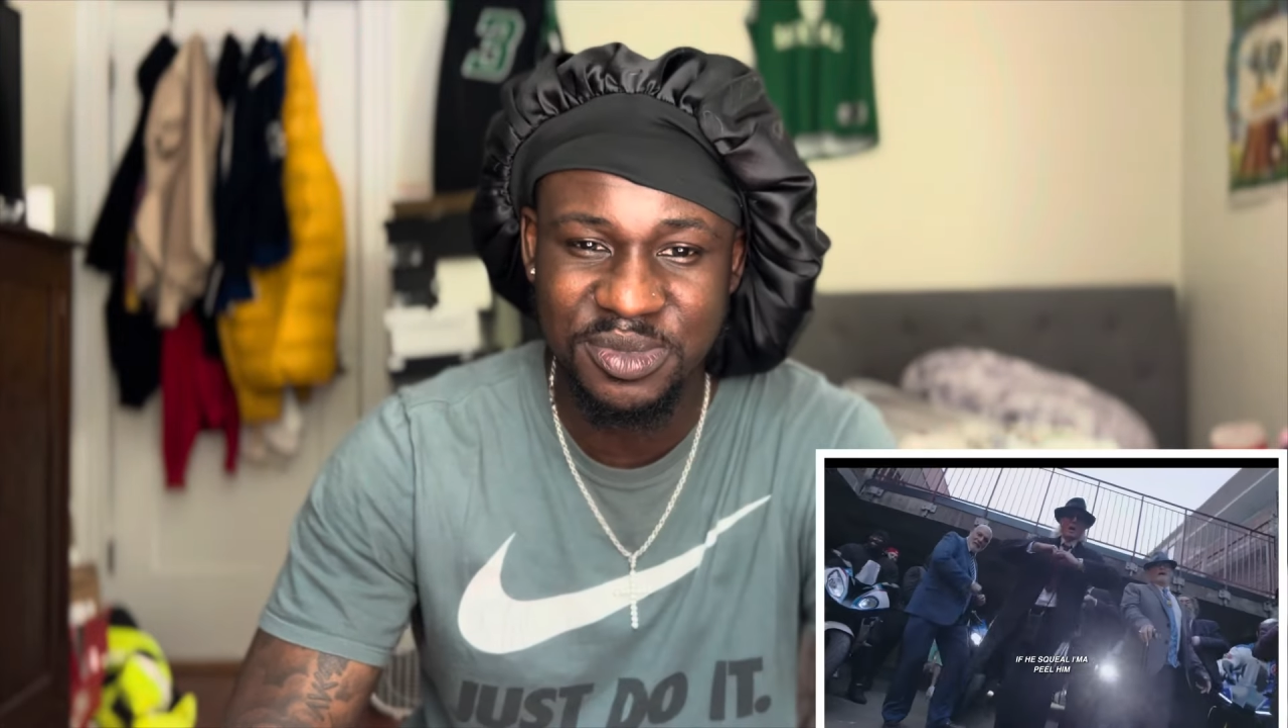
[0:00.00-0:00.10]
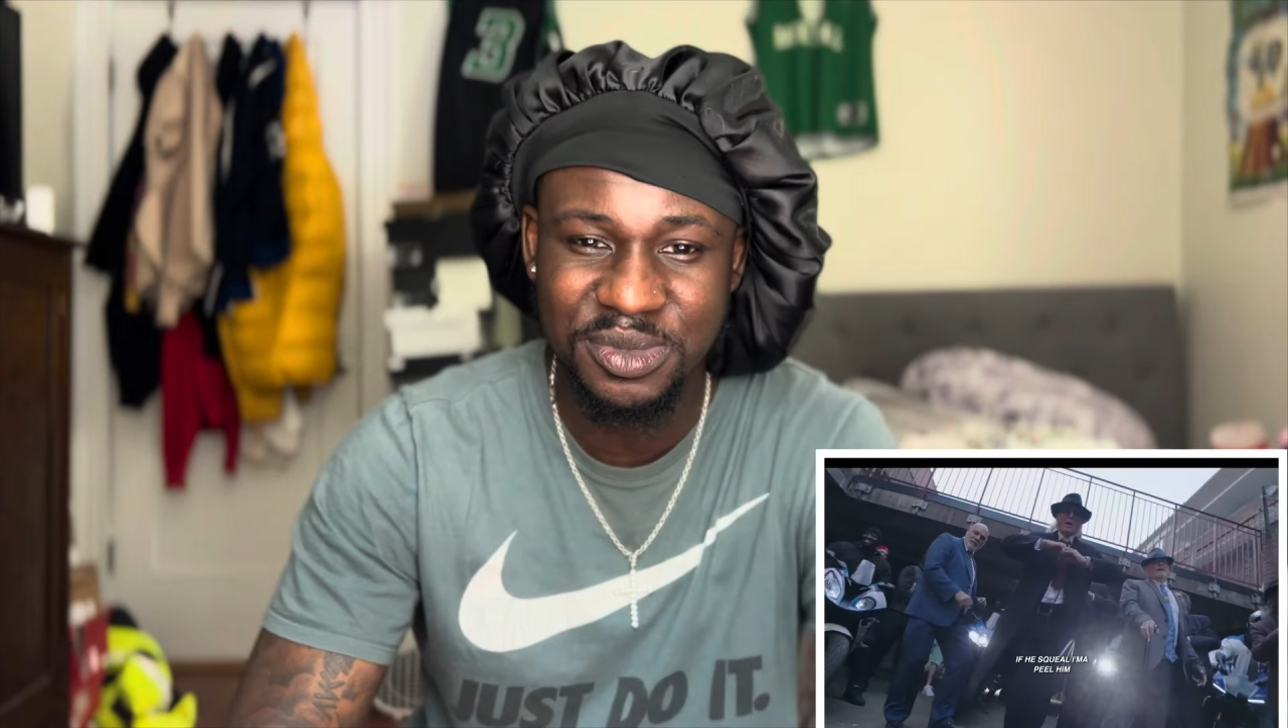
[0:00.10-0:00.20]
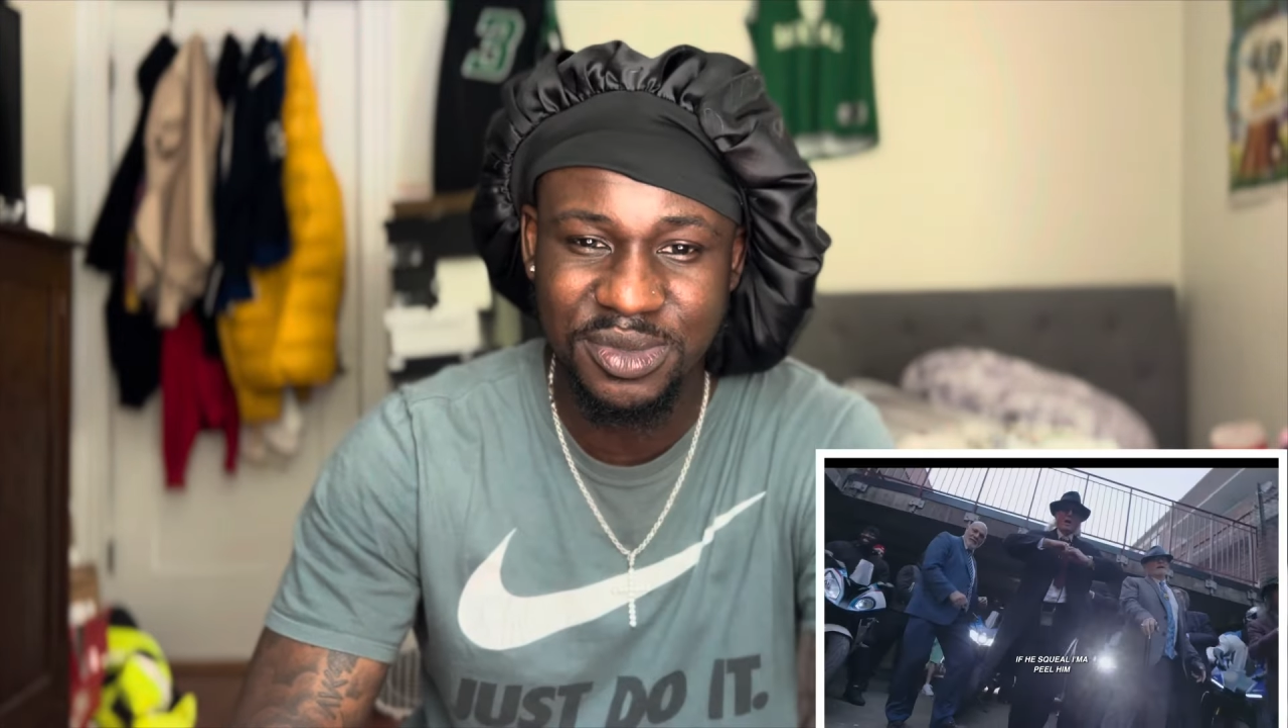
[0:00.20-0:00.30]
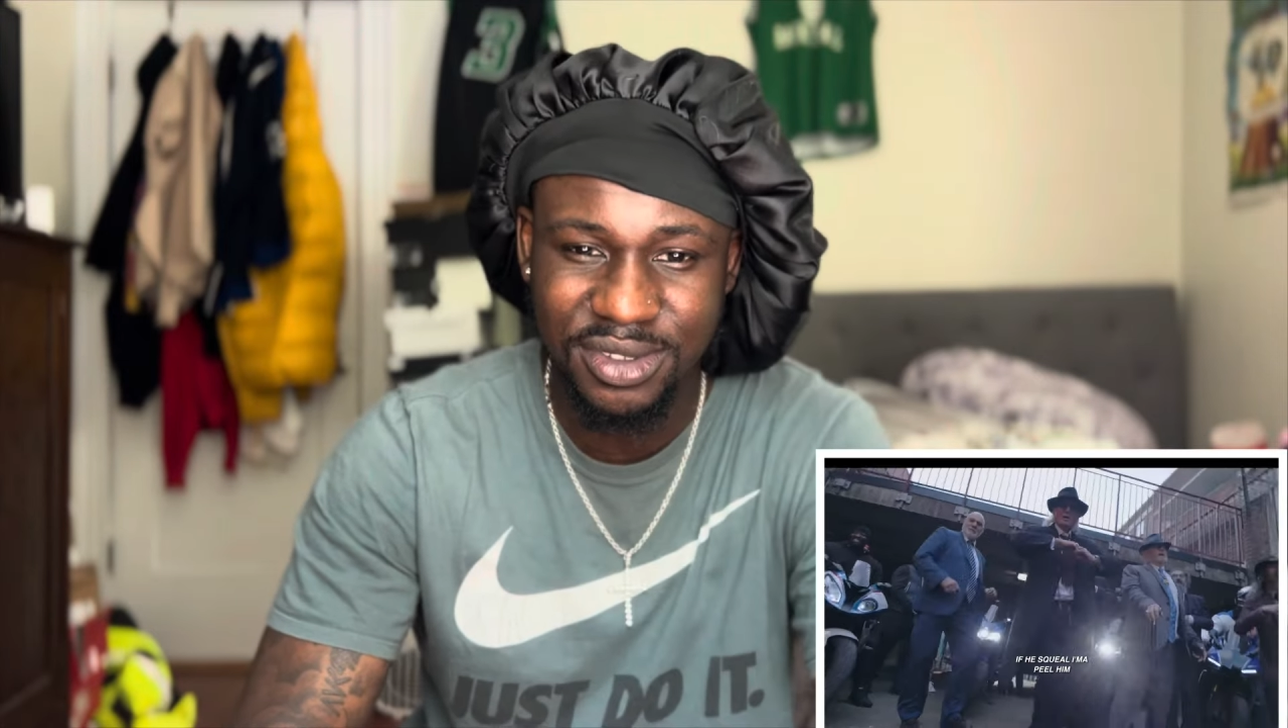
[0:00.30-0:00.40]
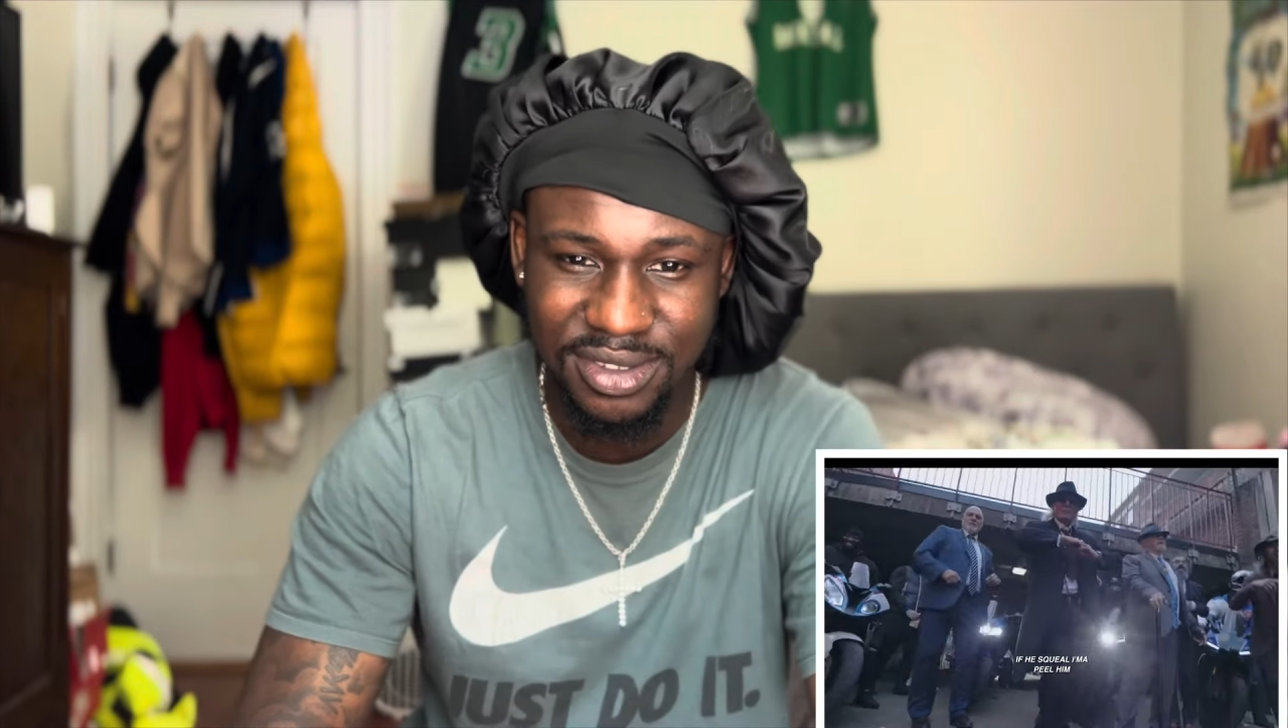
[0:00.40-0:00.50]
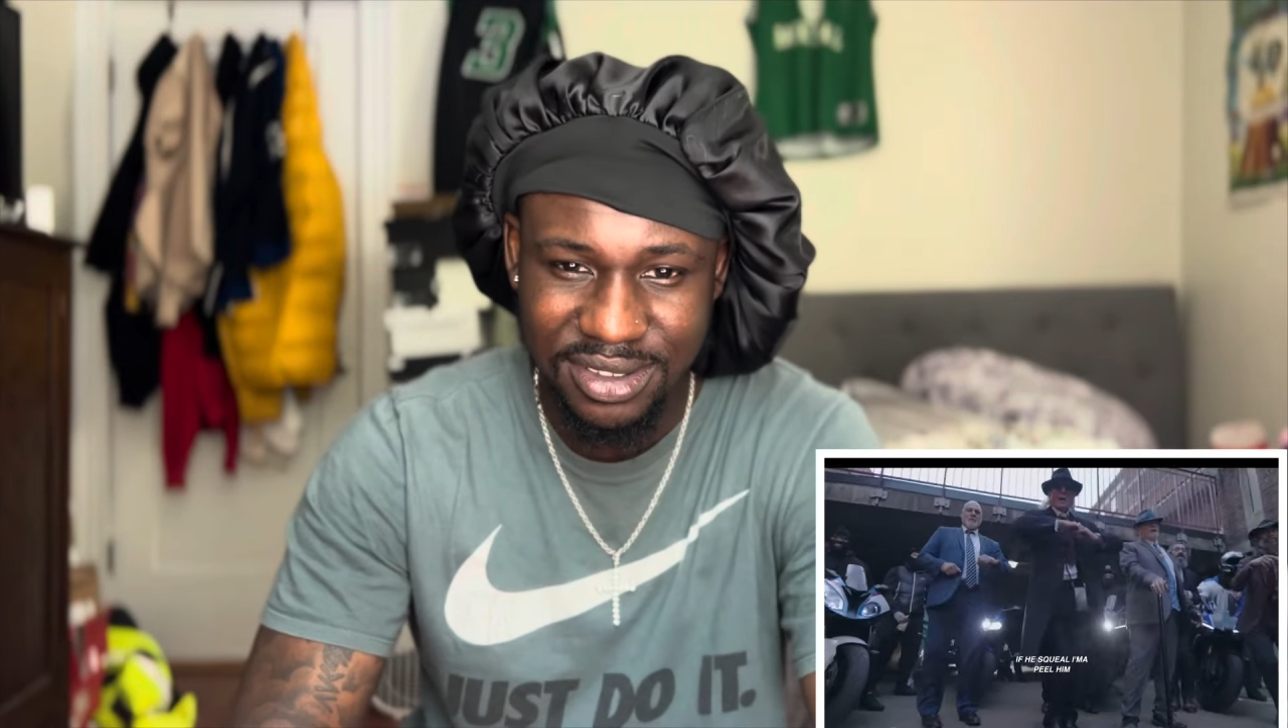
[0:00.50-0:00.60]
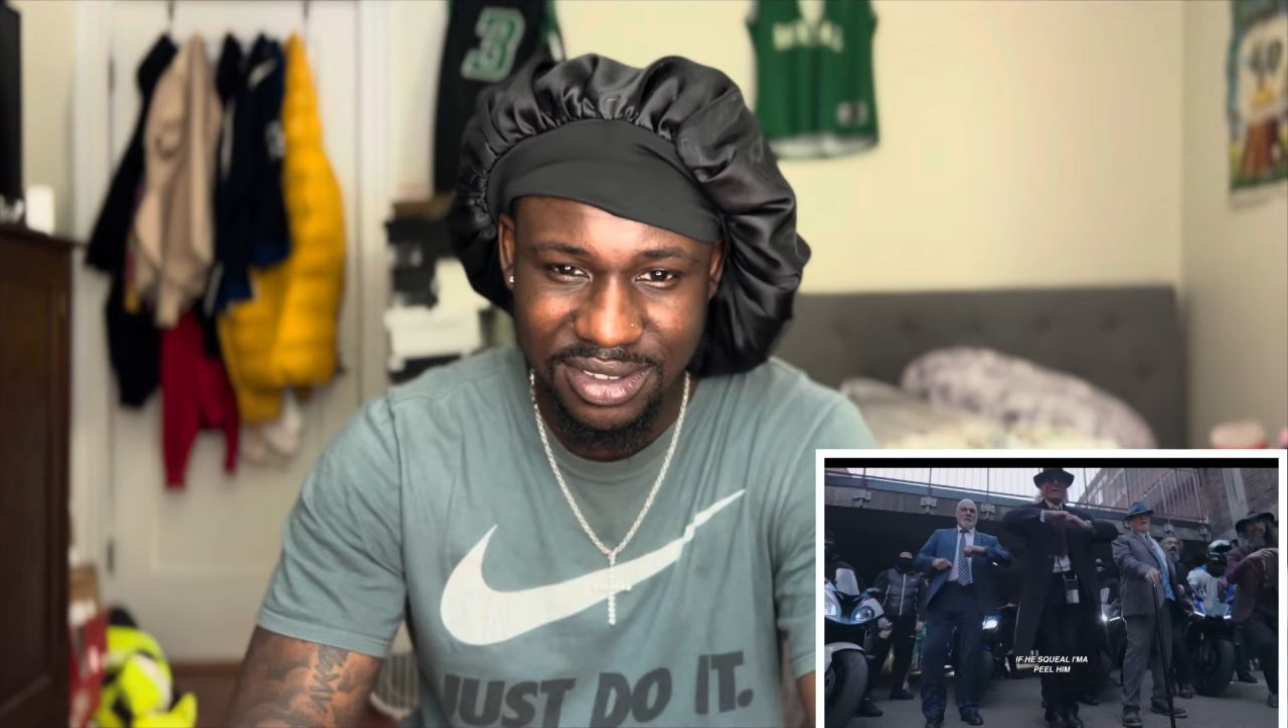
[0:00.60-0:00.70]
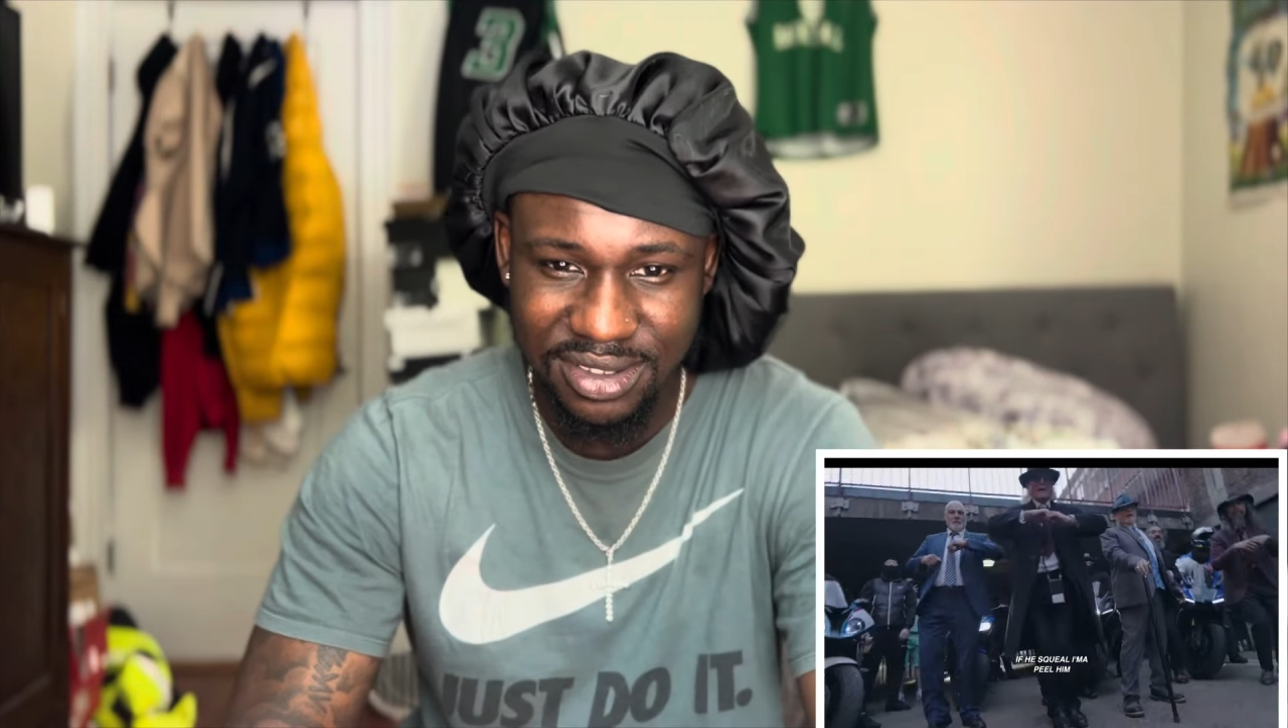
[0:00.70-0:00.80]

If squared,